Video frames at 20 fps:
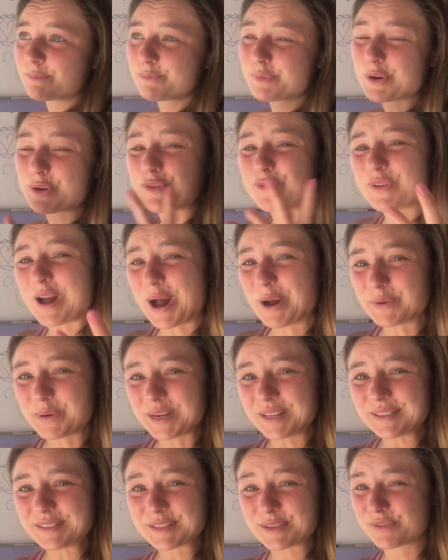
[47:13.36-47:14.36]

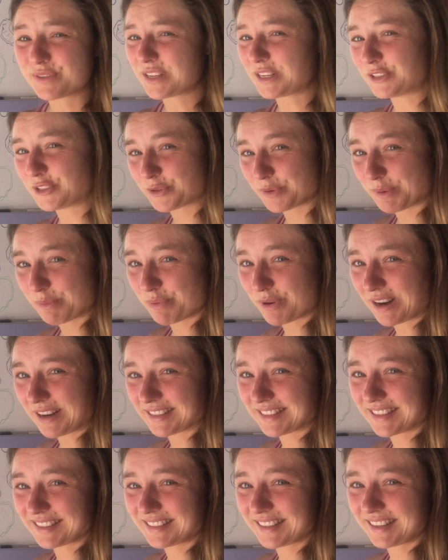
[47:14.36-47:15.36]
profoundness of sensory
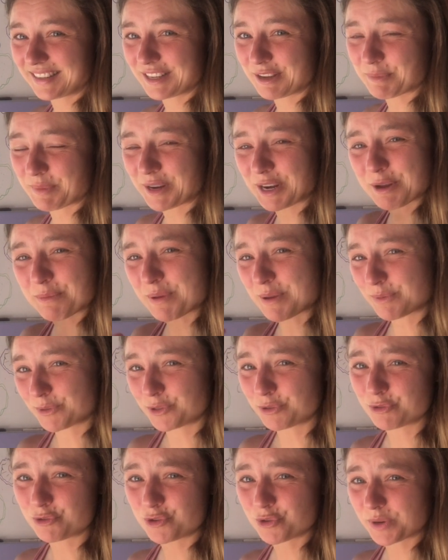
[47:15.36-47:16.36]
processing. You might not be able
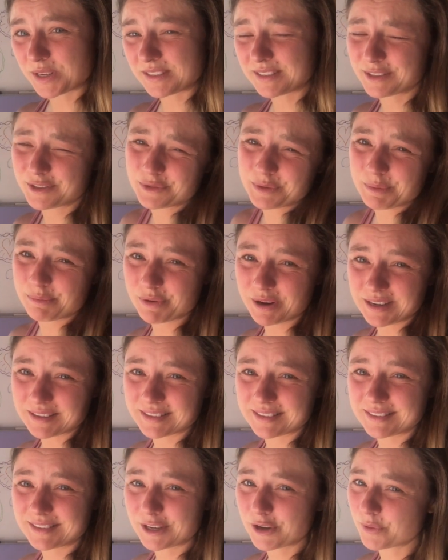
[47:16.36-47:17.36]
to enjoy sensory
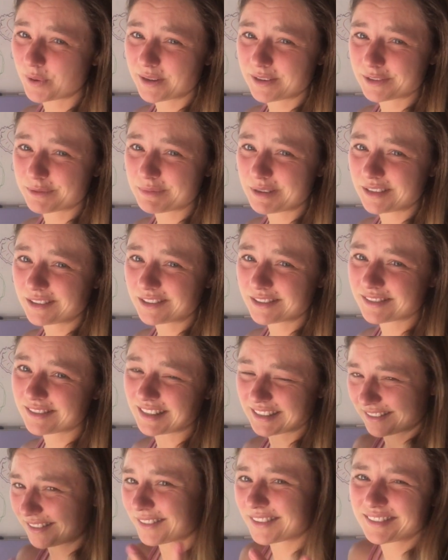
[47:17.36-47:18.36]
processing quite as much,
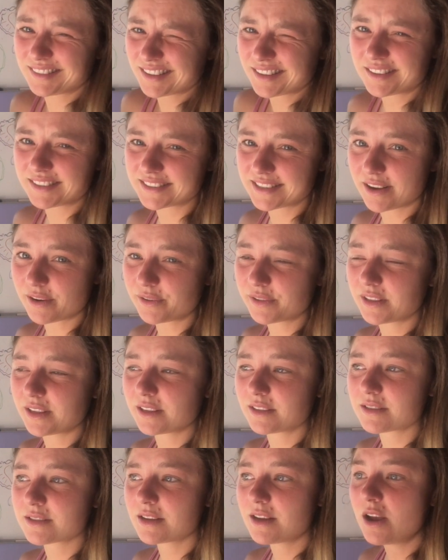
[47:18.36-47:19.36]
like little subtle
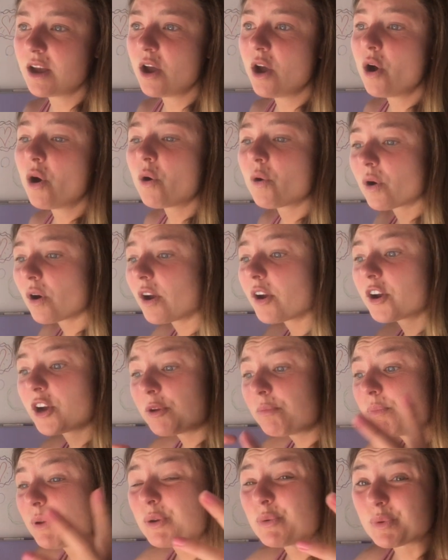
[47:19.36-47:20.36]
things. Or it
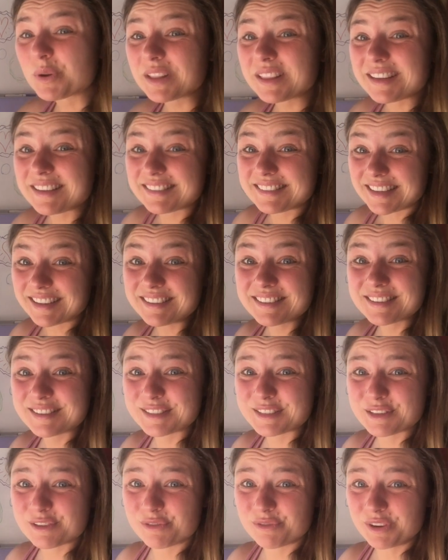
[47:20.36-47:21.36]
could be really intense
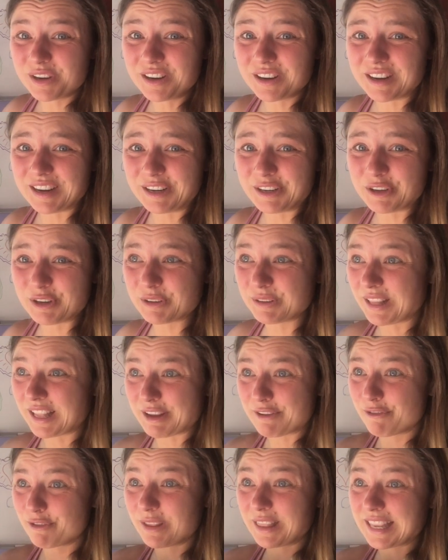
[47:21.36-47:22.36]
and severe, and you're
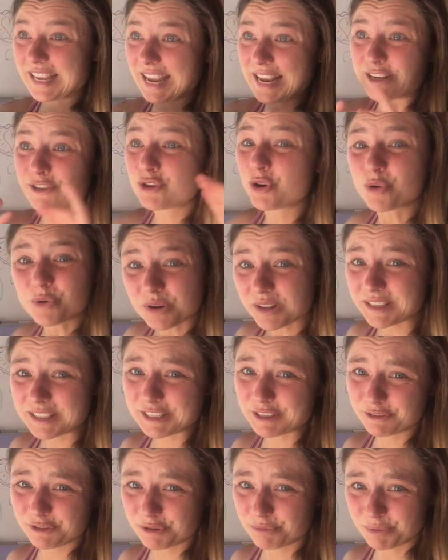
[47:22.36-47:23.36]
like feel like a totally
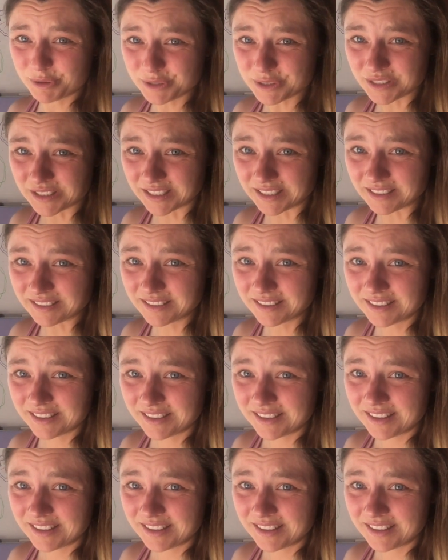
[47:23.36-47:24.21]
different person